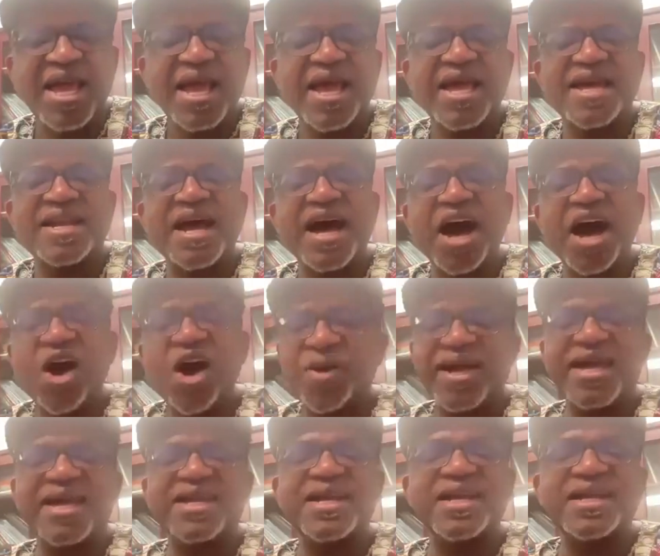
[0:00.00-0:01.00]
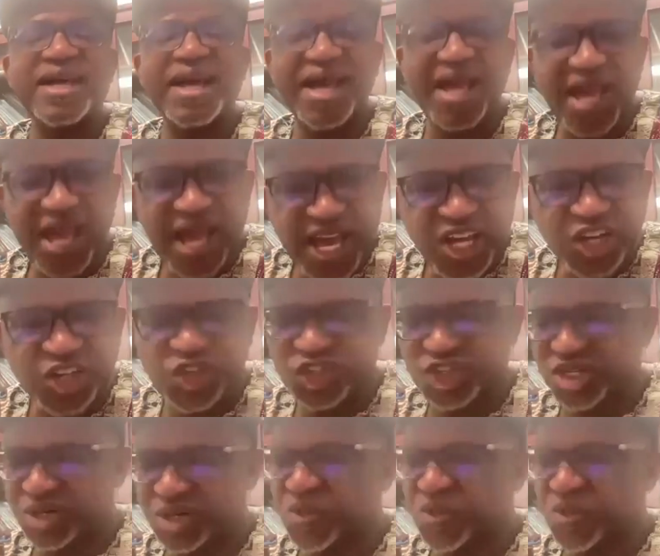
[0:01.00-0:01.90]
and how we can engage